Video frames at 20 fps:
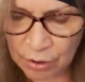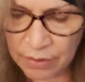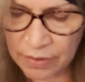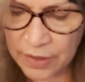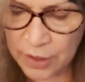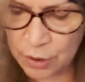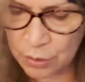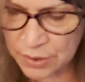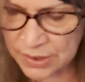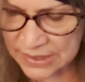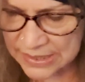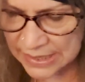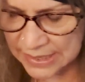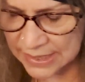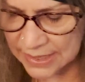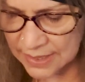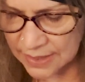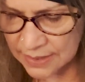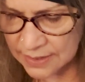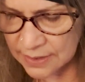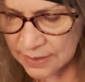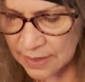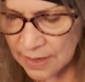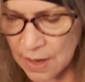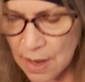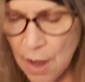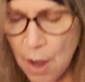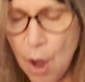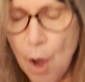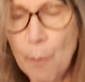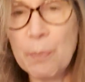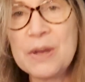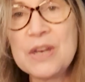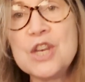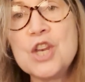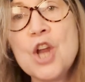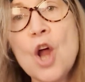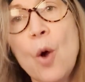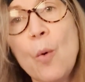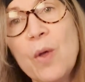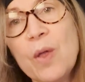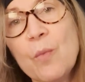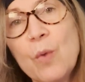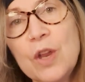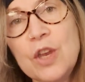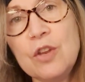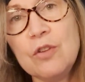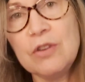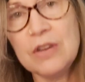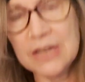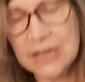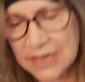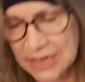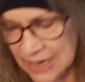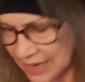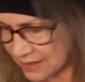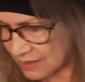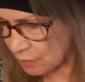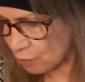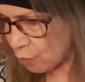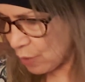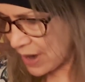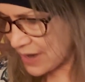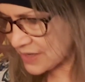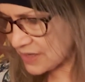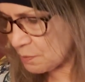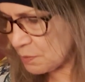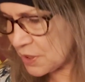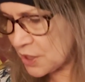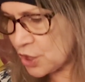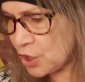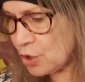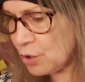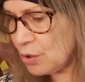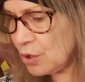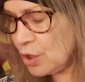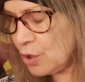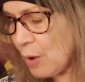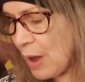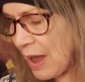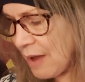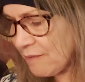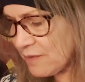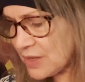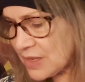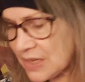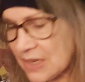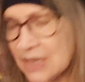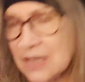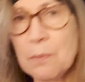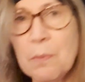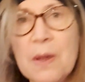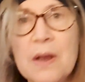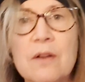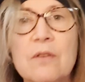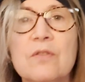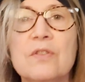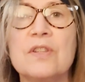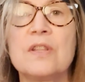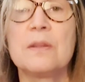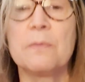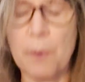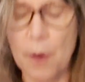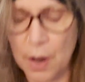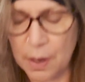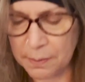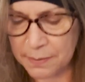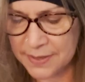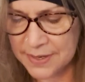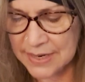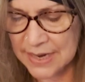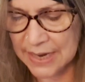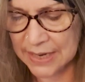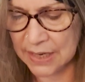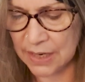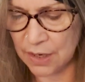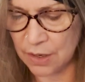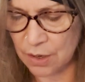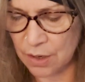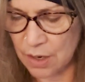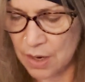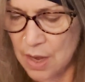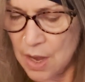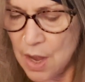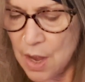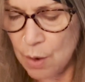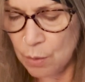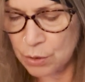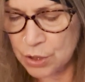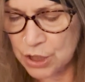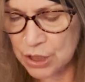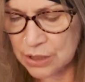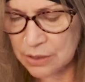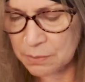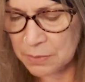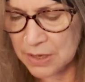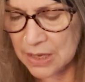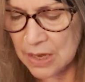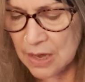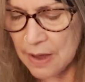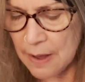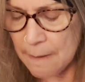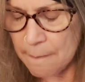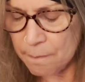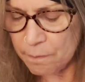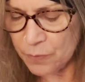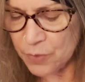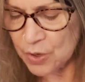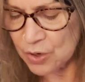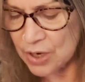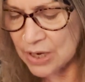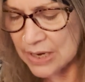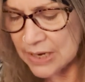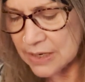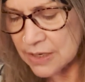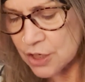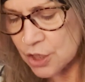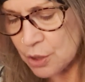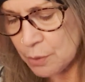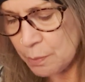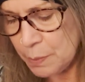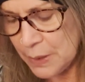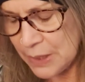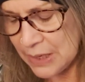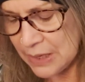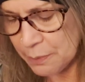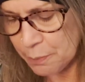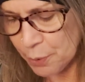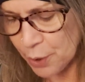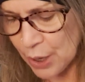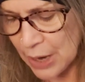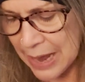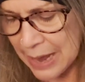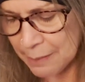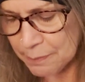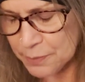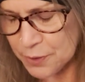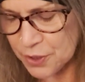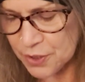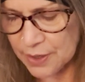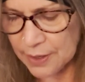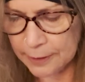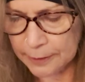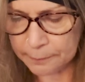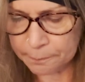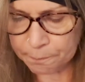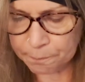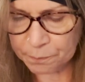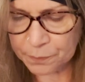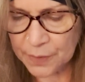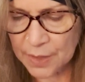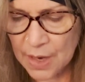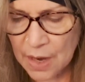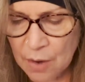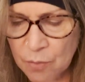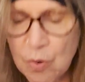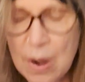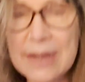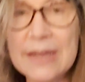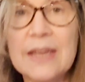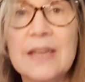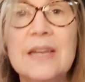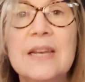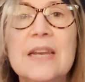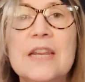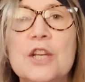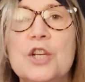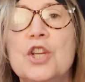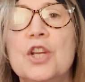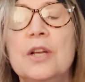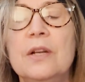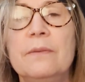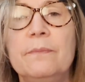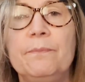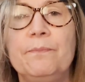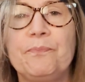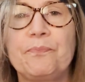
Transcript: that you seek, but knowing when you need to take the rest, because you have the Six of Pentacles at the bottom of the deck here, which tells me there needs to be perhaps a recognition